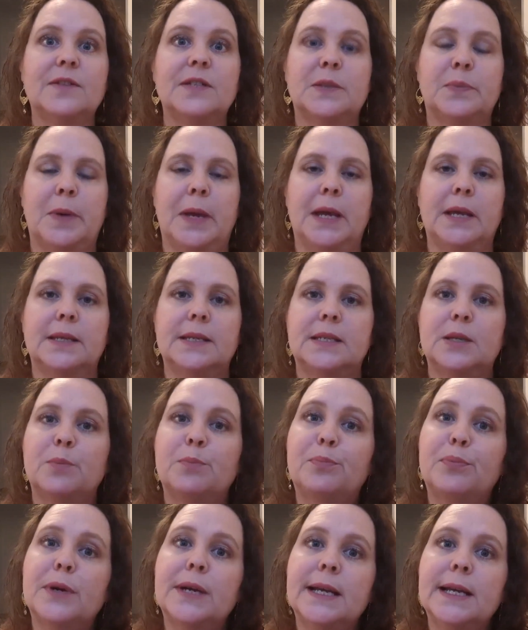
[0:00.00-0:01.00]
space to
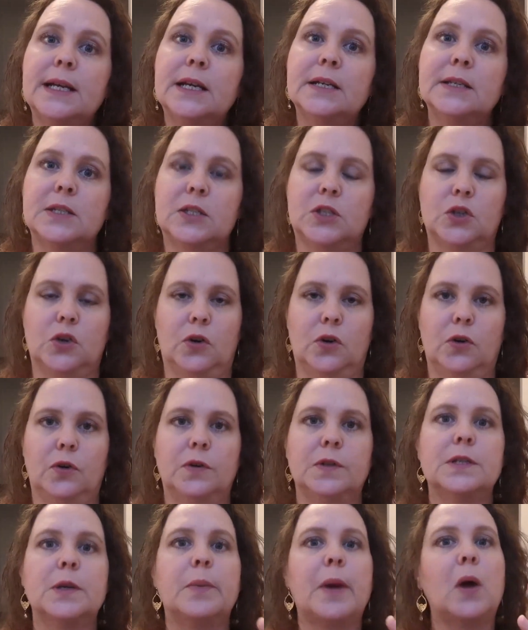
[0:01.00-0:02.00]
bring
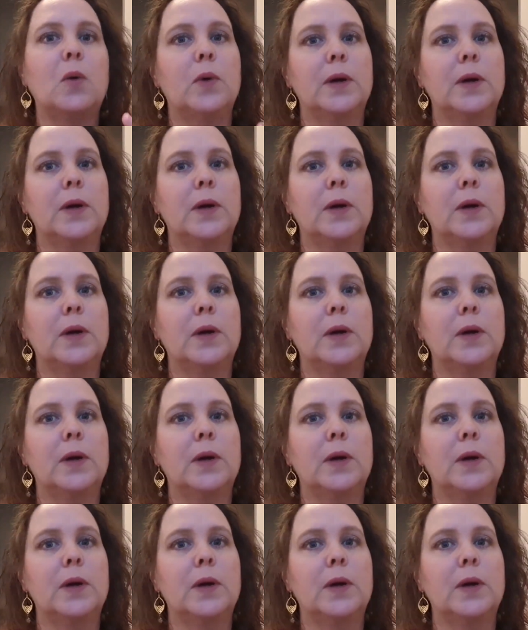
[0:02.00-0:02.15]
concerns about